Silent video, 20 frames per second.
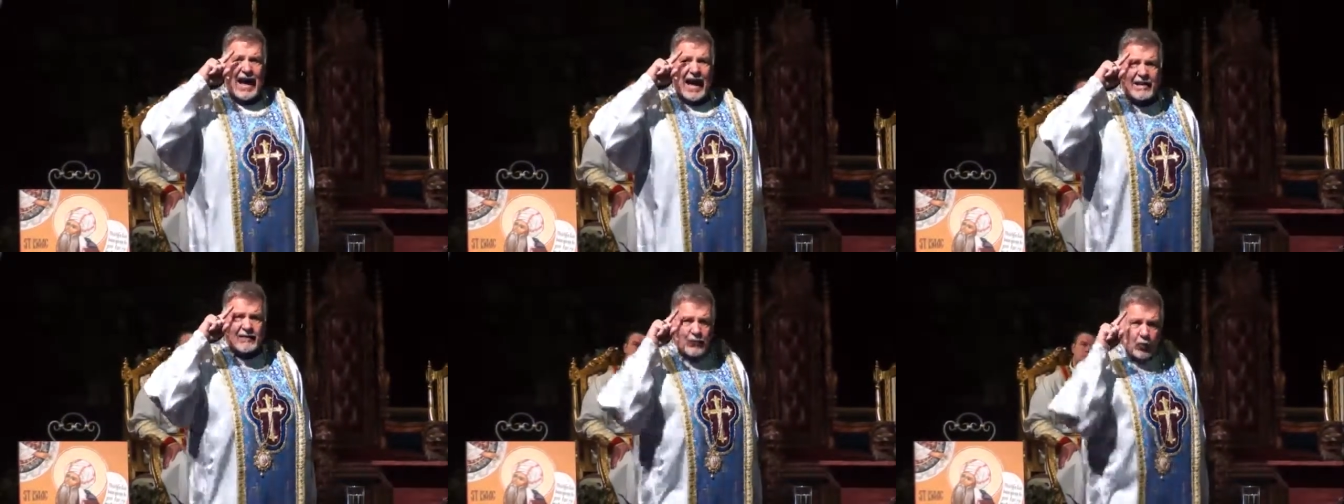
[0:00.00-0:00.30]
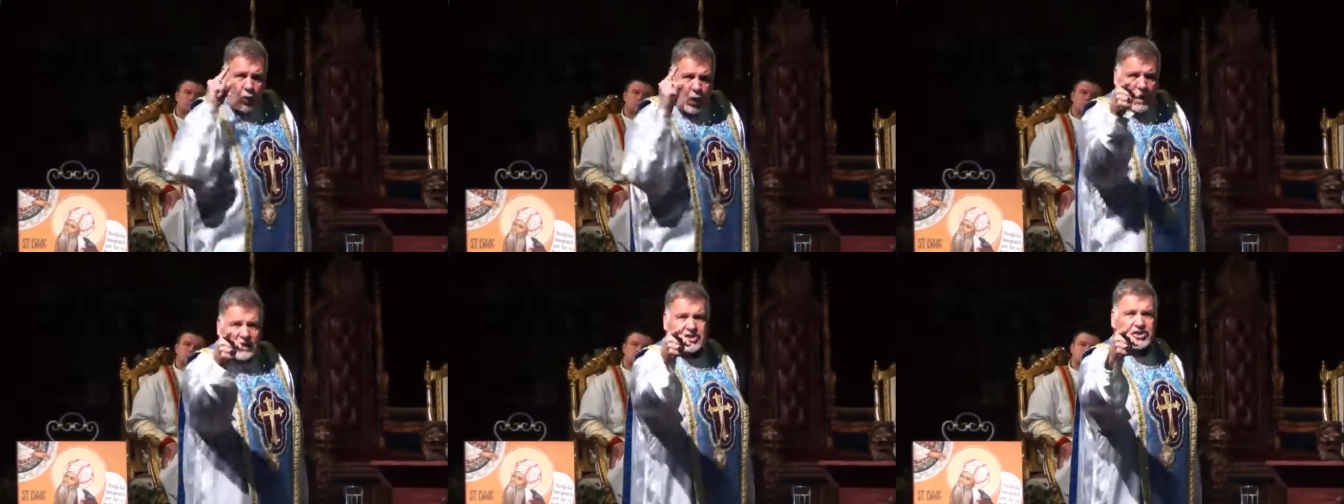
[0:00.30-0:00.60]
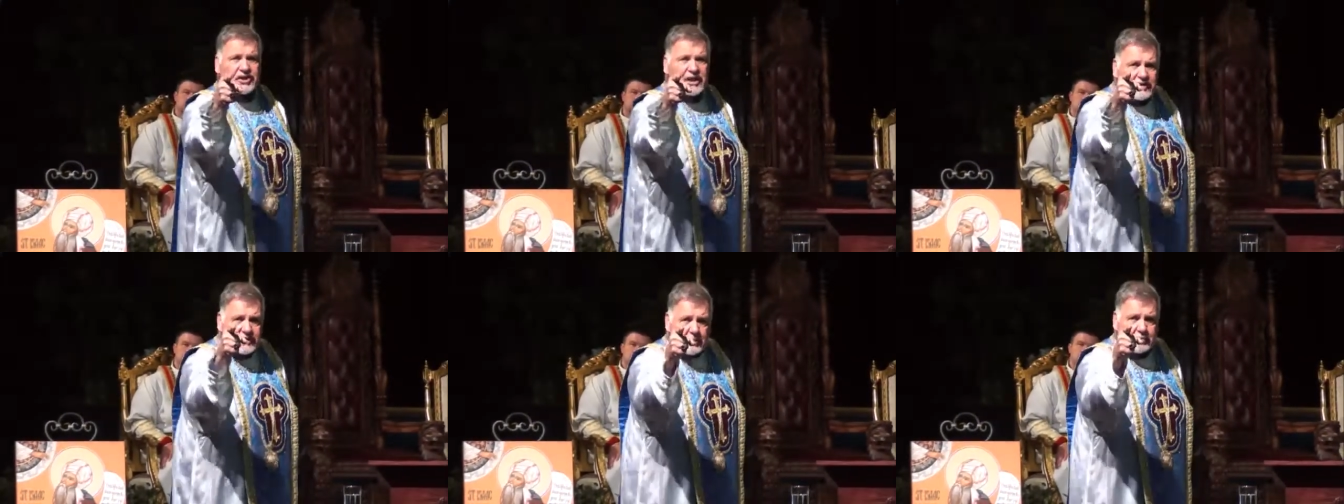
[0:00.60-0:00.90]
I've
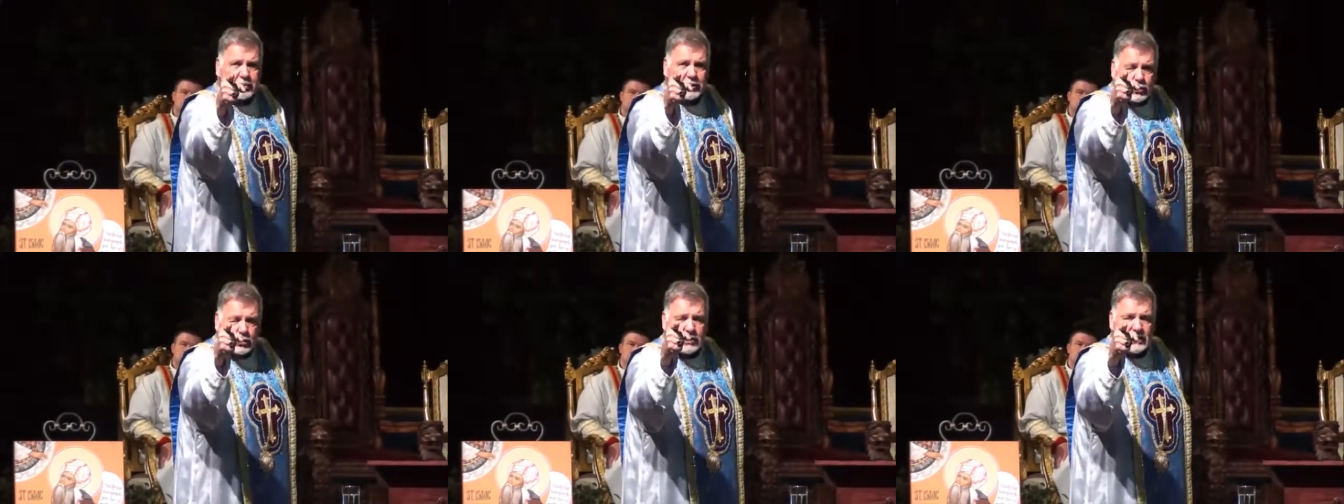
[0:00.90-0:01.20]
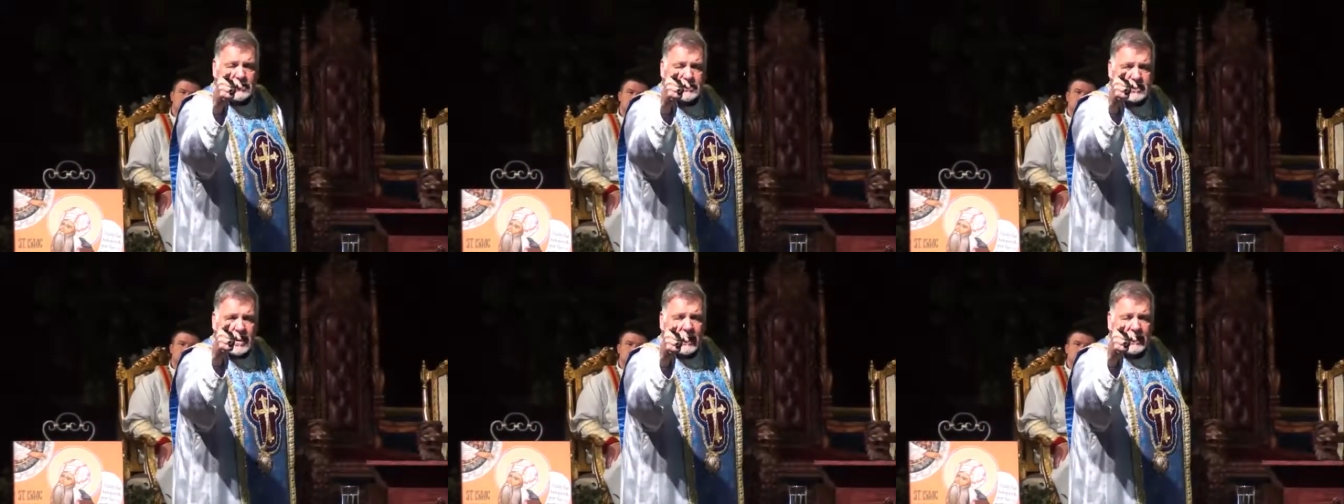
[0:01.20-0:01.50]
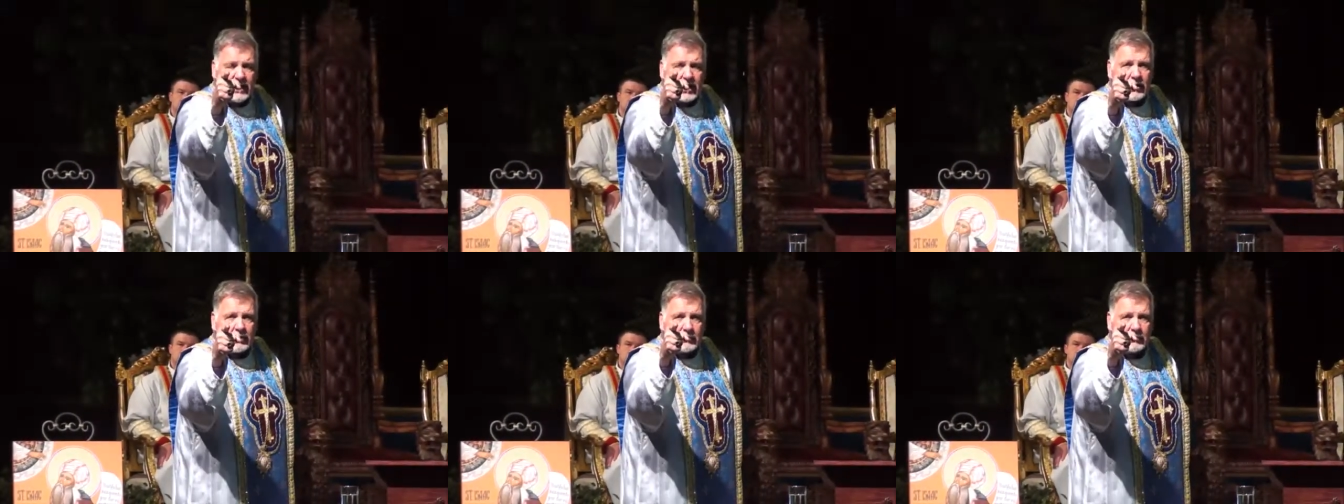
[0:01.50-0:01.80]
washed at the pool
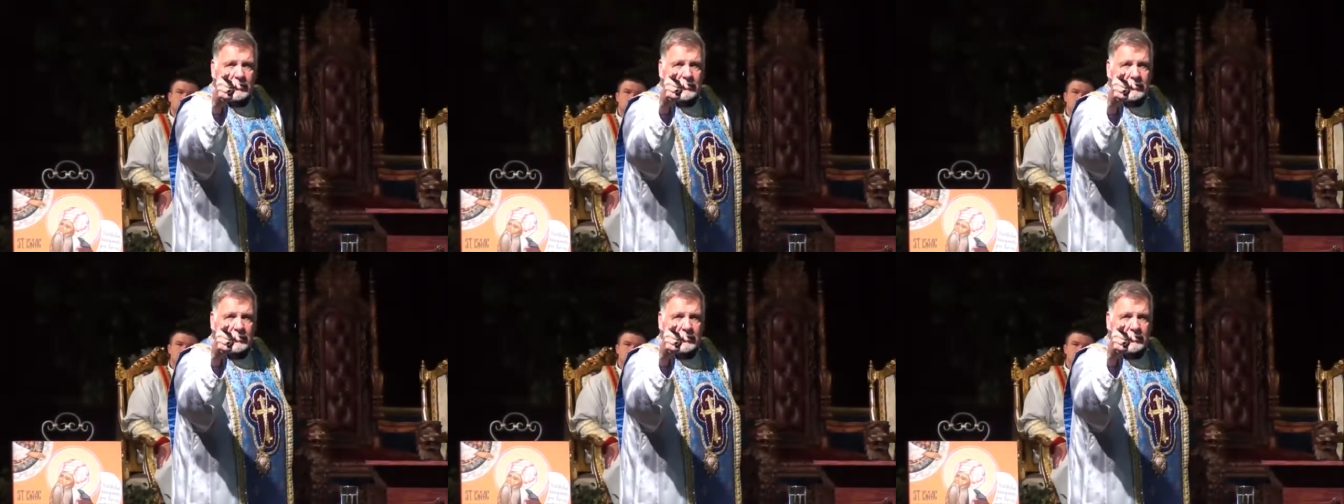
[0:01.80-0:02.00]
Siloam.